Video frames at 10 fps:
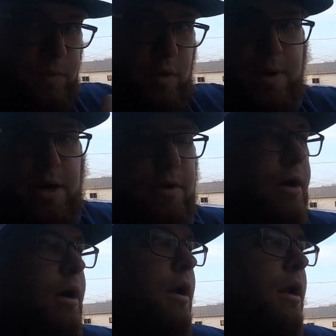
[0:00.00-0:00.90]
power.
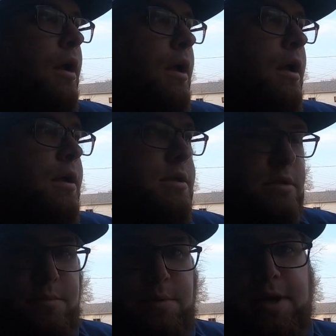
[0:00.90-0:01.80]
It's going to be
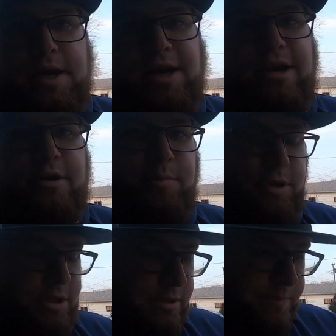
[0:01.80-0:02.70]
about $900 plus.